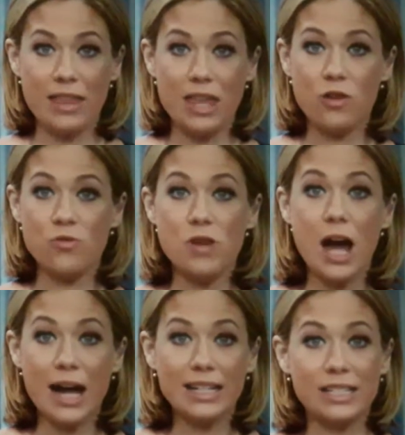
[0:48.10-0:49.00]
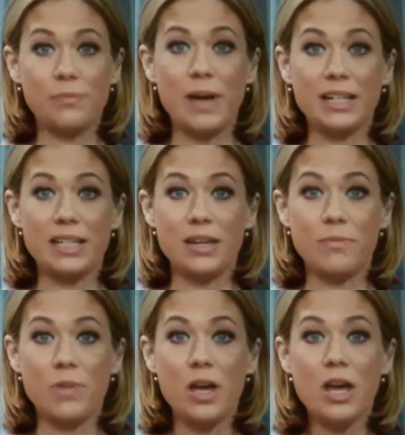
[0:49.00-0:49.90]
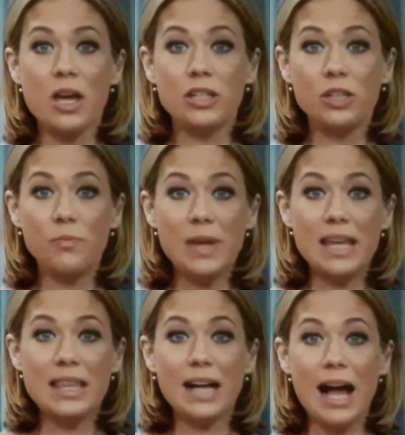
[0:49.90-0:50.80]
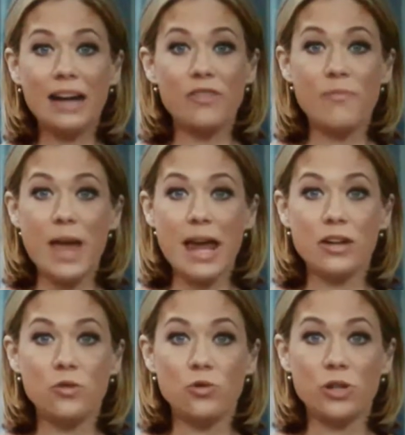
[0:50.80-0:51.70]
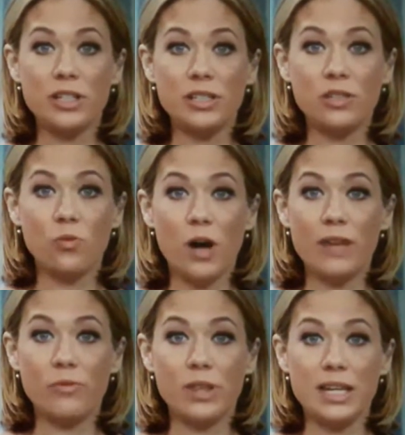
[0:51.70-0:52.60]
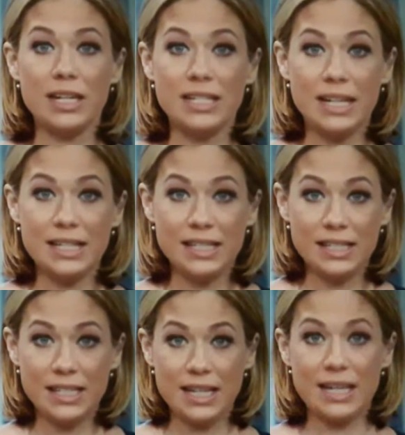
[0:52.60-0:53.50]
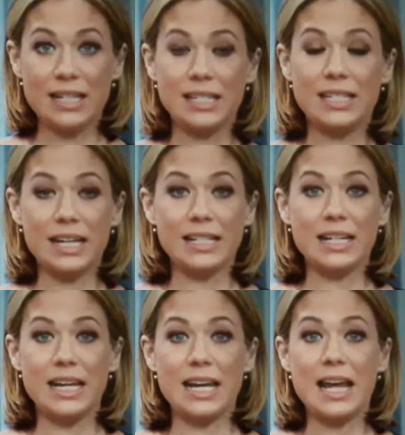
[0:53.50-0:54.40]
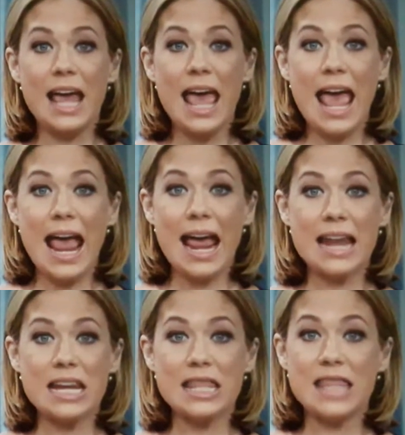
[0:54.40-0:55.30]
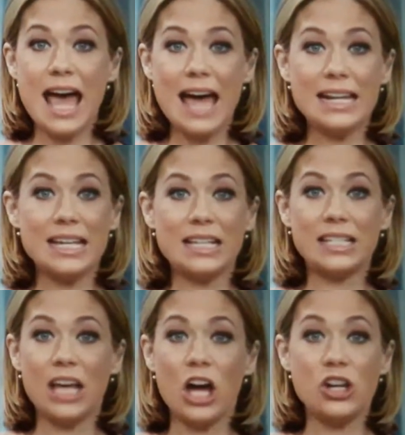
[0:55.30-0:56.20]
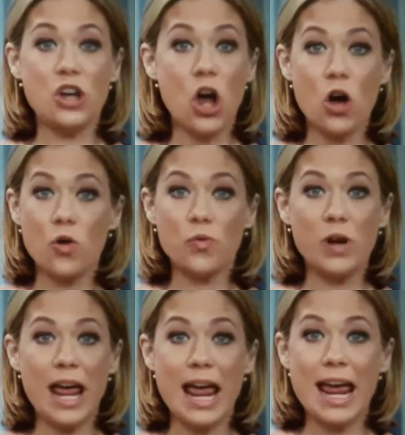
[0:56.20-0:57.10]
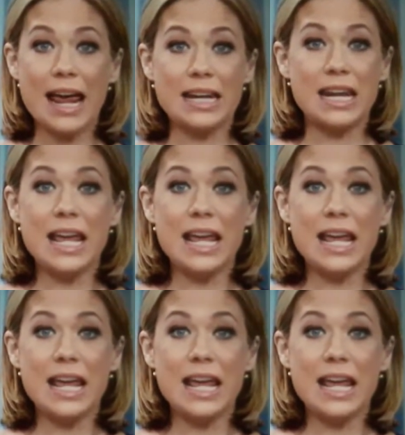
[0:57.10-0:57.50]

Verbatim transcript: They do not expect him to be the kind of man who treats his wife with any decency and dignity. And that is a known and